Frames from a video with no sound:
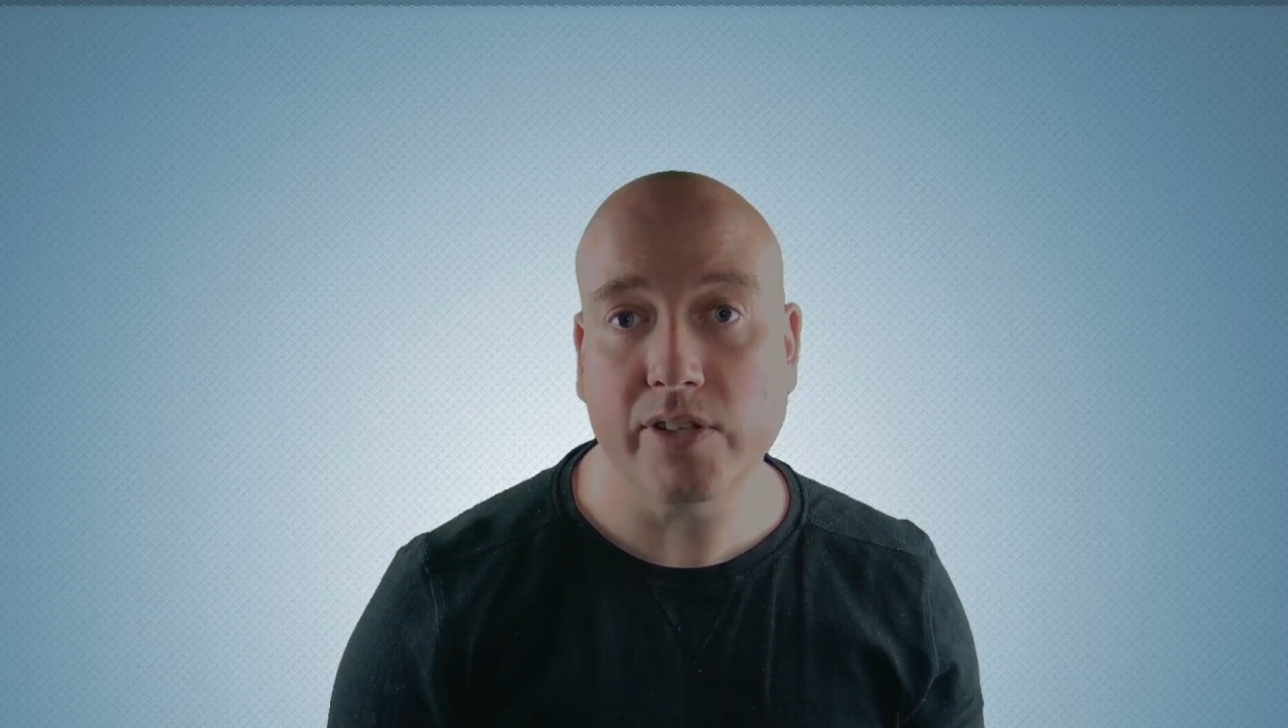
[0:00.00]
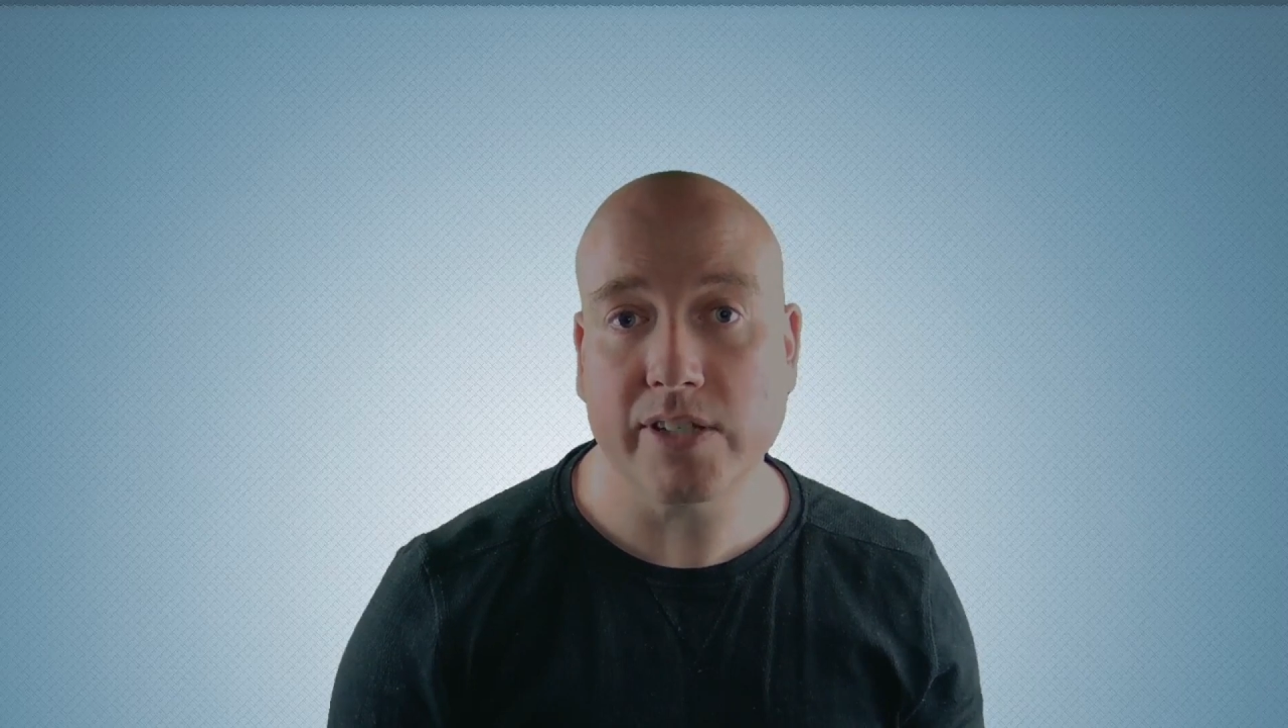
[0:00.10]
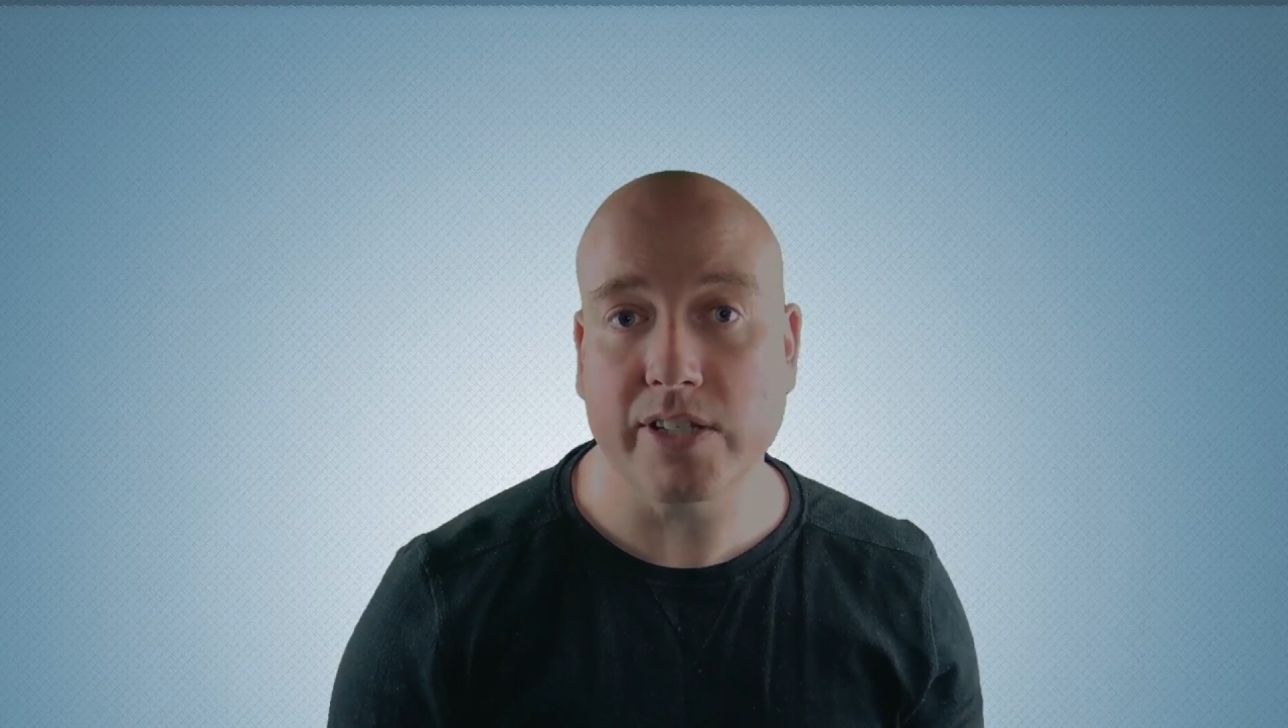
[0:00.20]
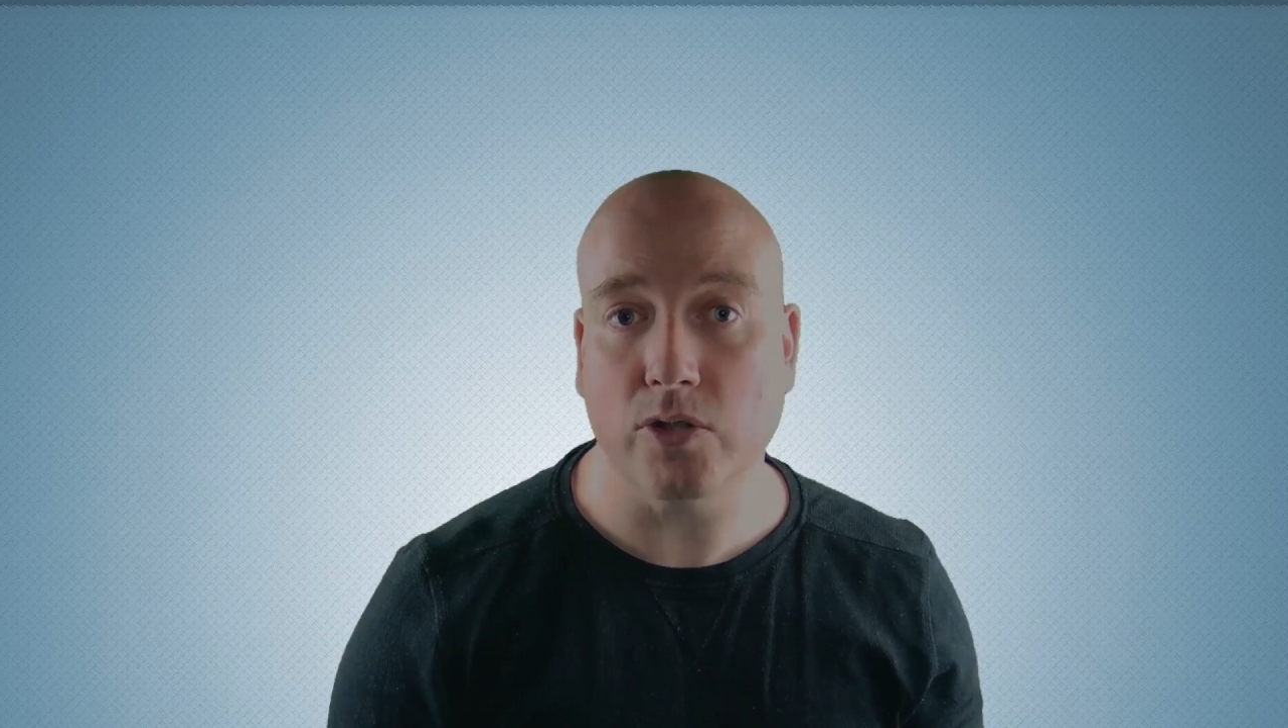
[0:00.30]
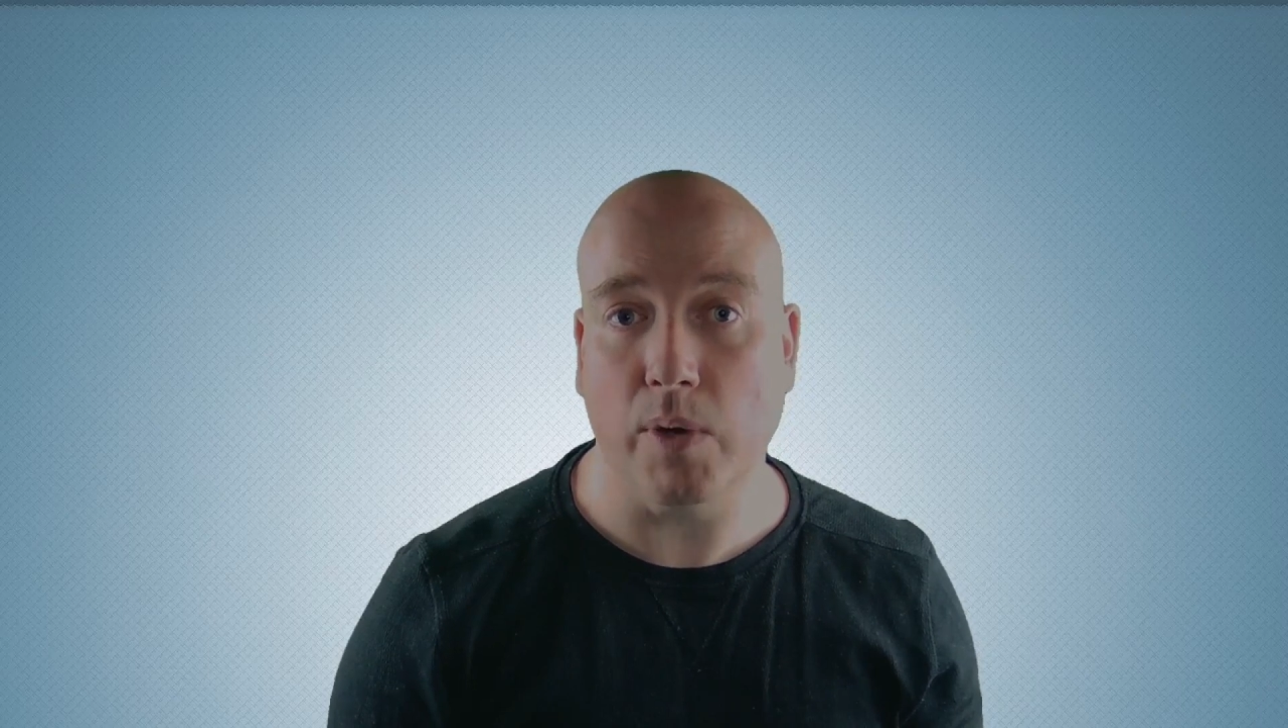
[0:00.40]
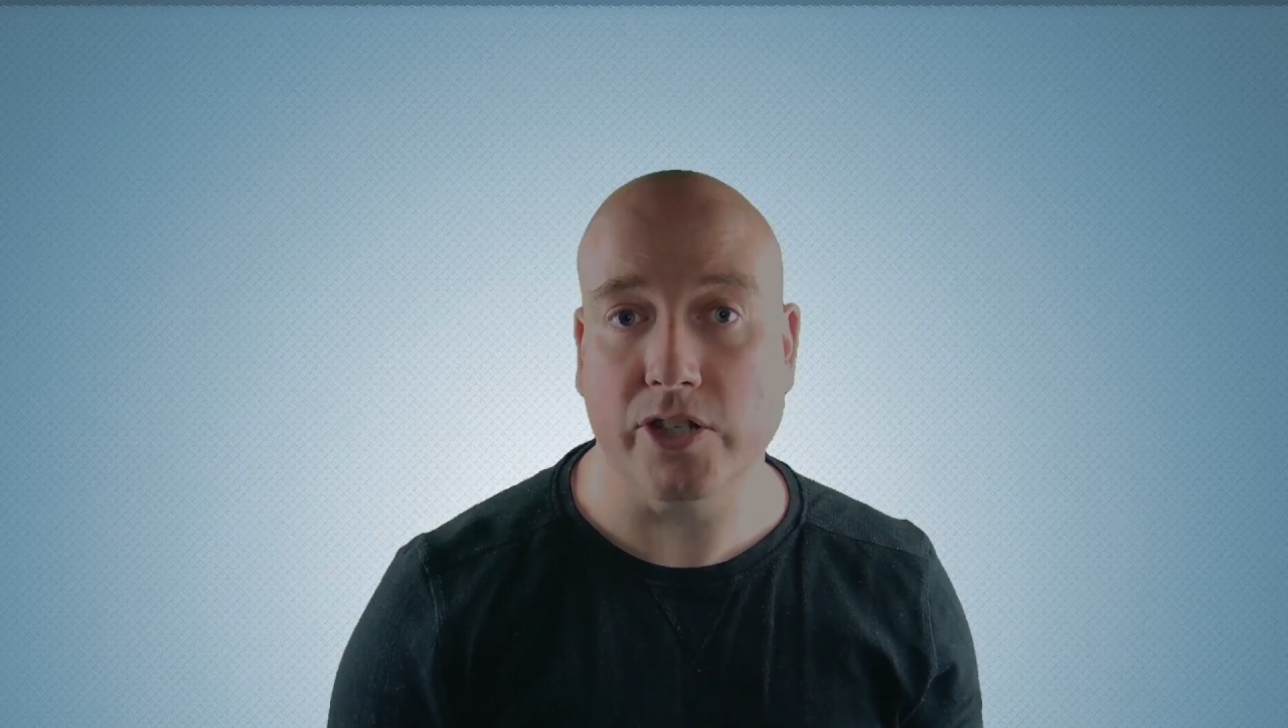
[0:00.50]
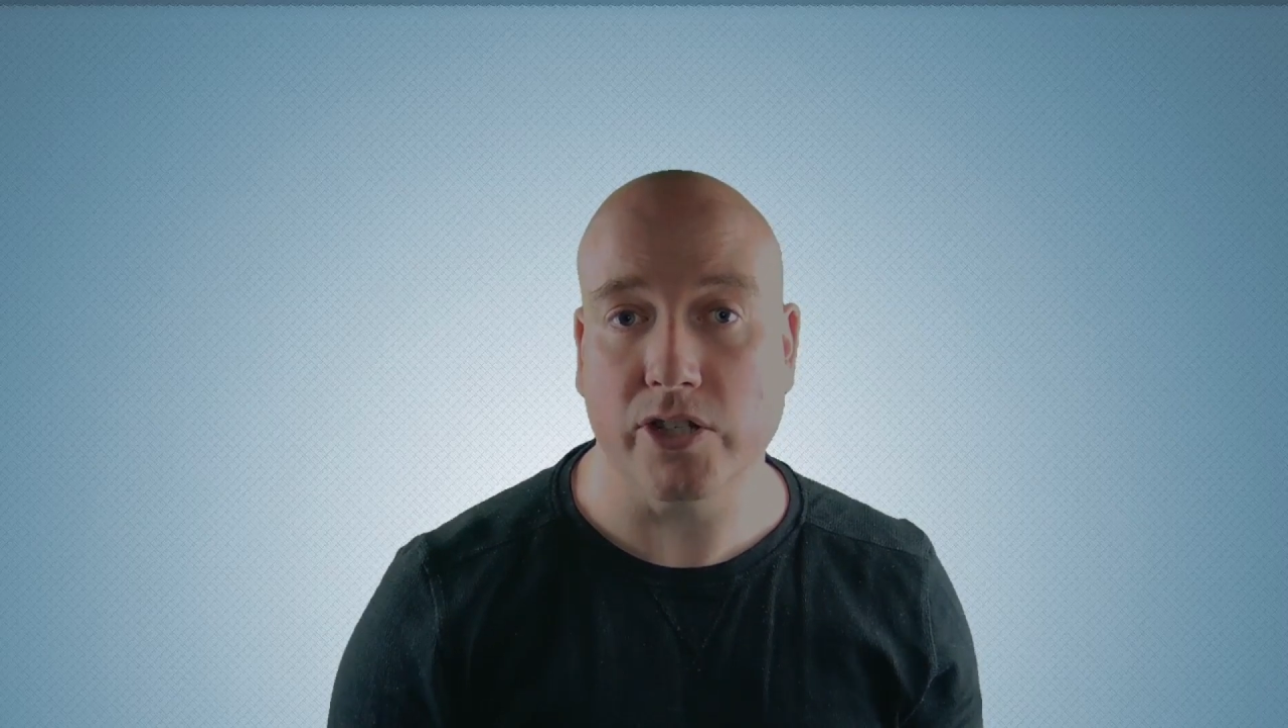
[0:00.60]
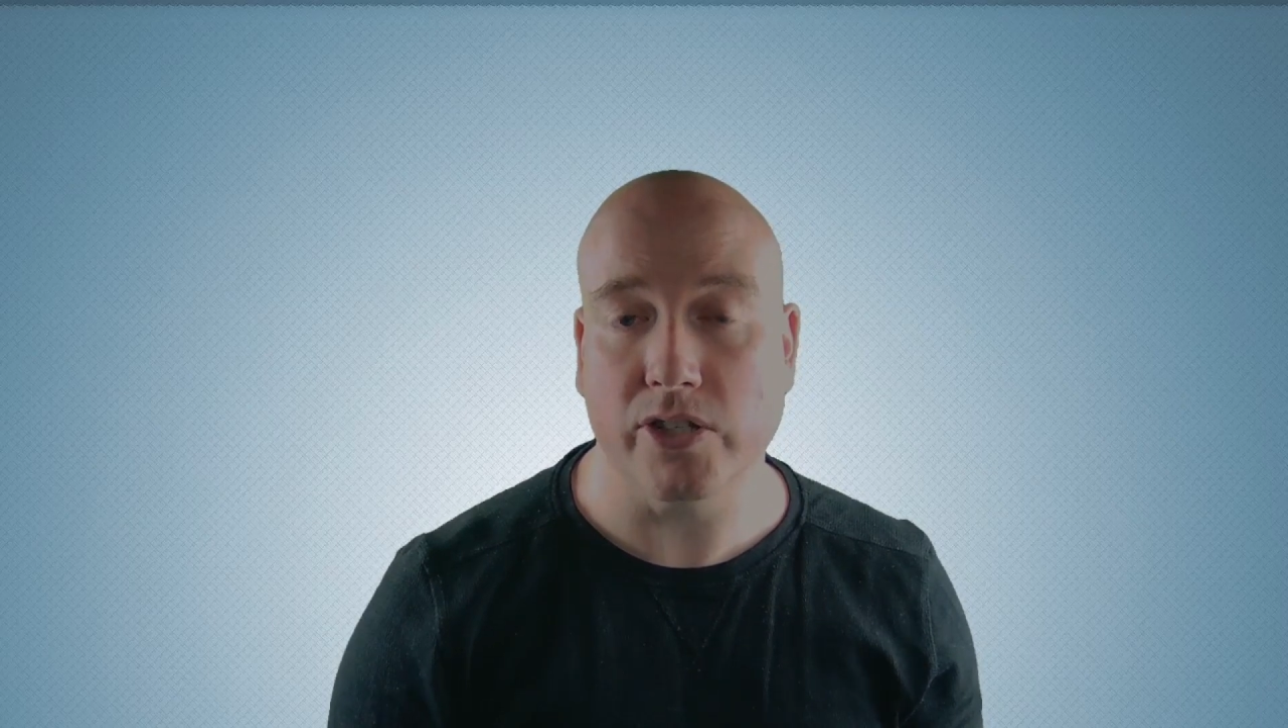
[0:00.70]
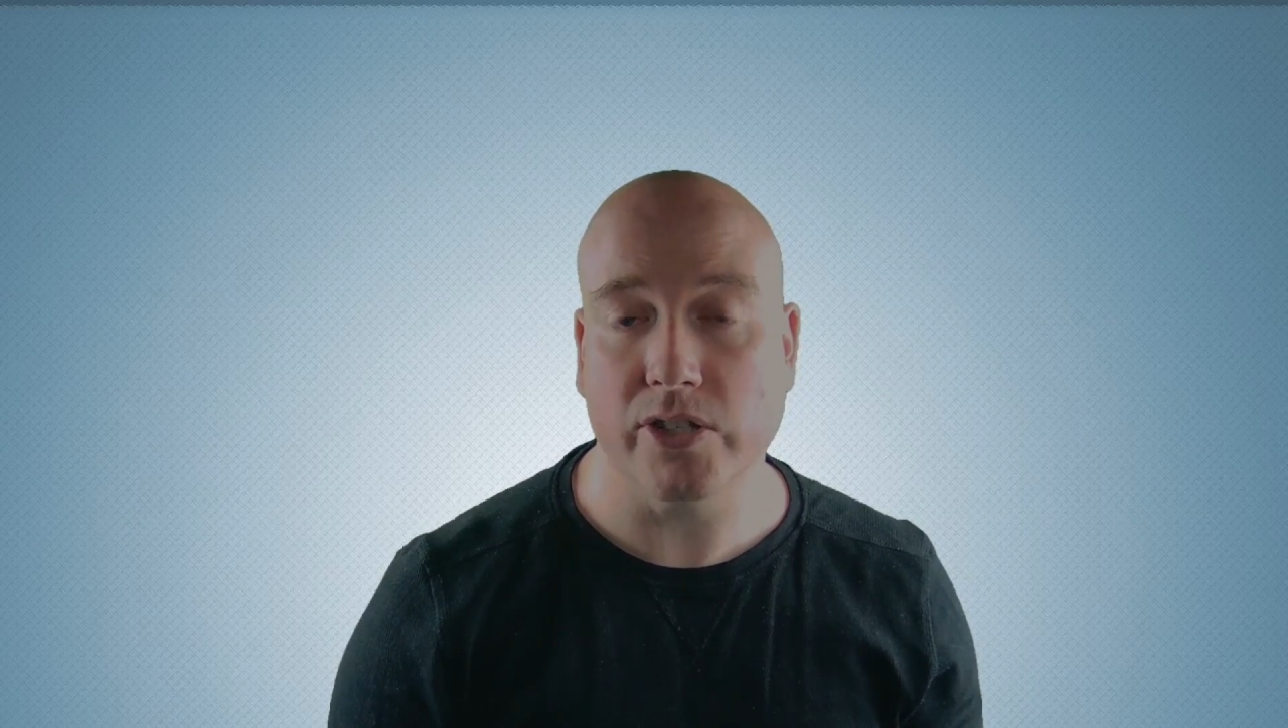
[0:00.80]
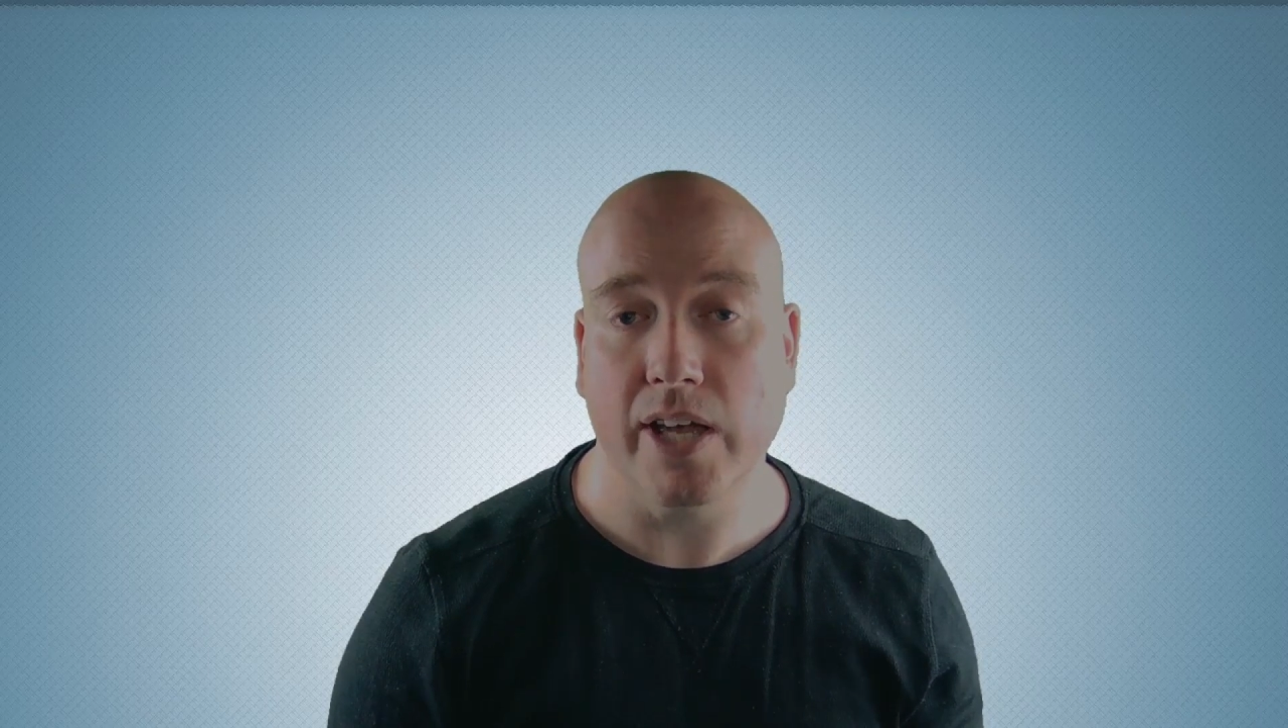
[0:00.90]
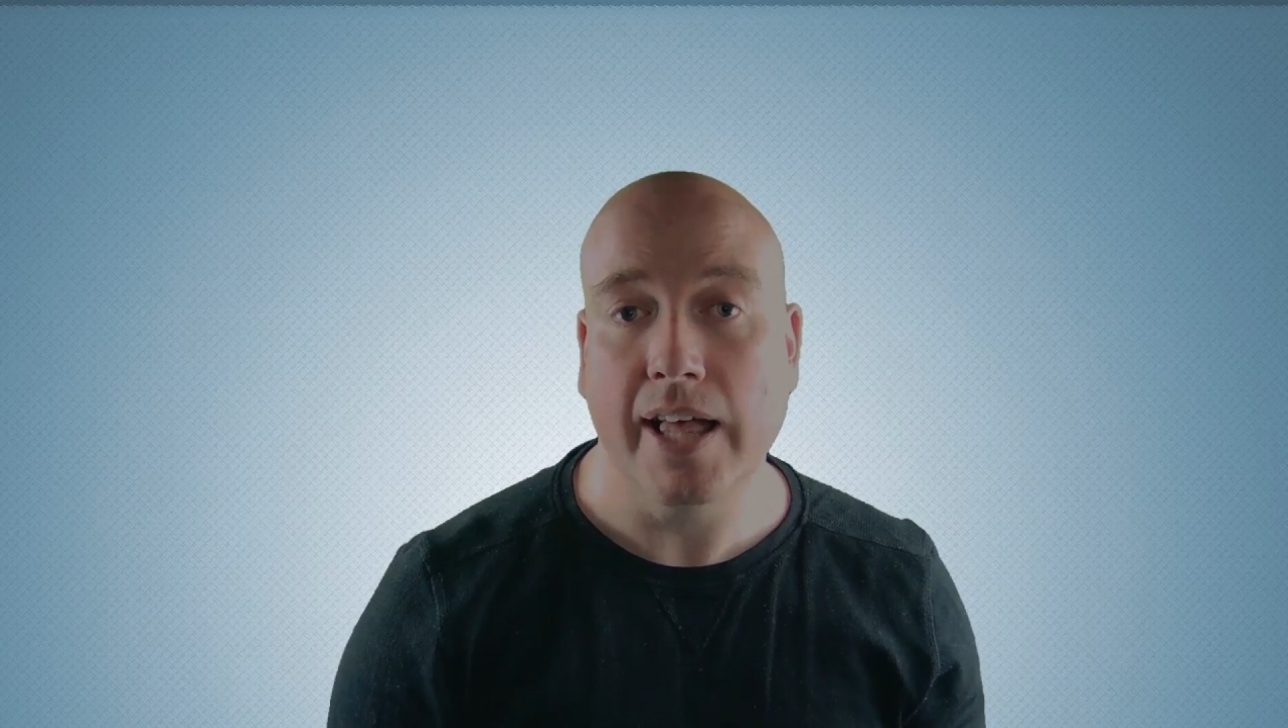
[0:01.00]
situations